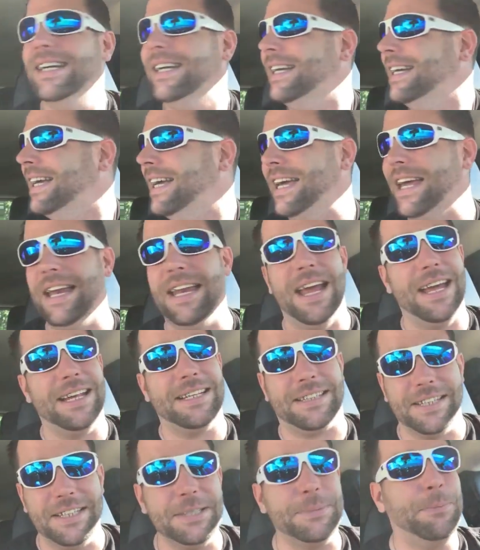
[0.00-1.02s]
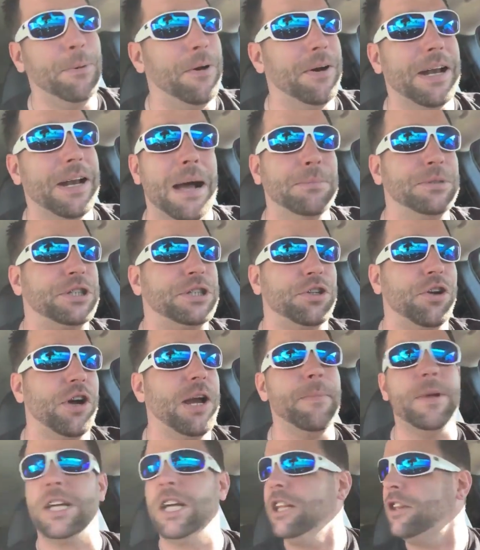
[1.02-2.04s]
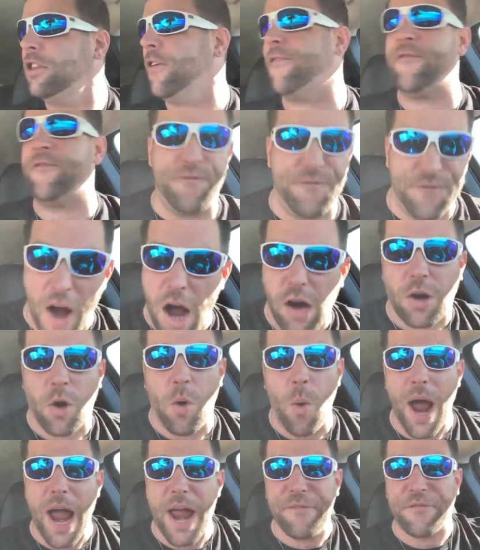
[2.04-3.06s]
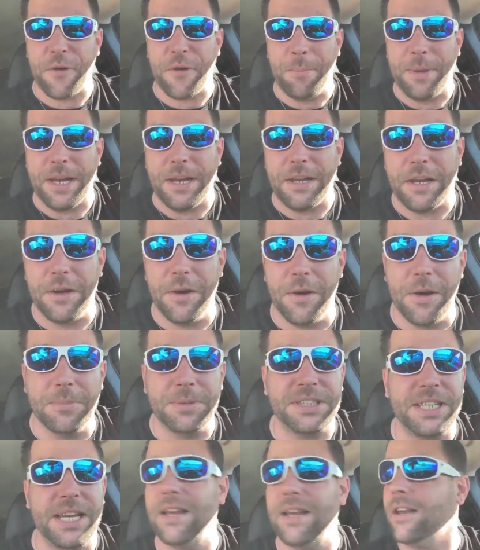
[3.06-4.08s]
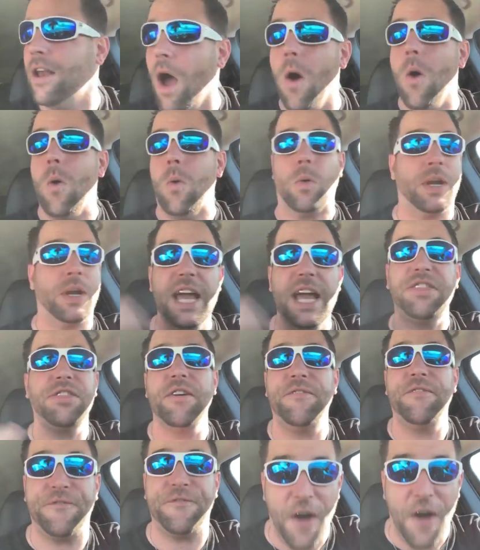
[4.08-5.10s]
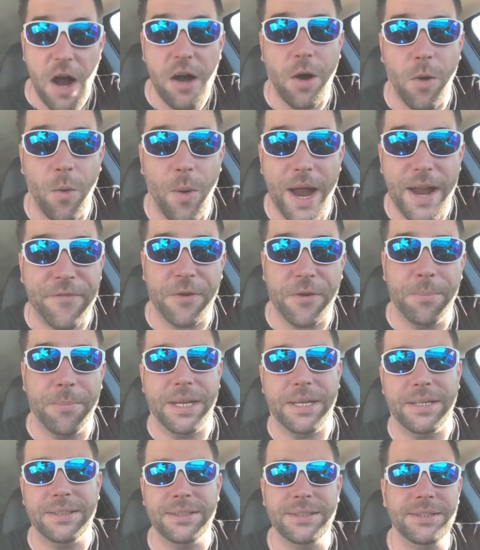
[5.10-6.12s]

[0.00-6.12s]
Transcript: And at this point, I'm screaming, get the fuck away from me. You know what I'm saying? No, get the fuck away from me.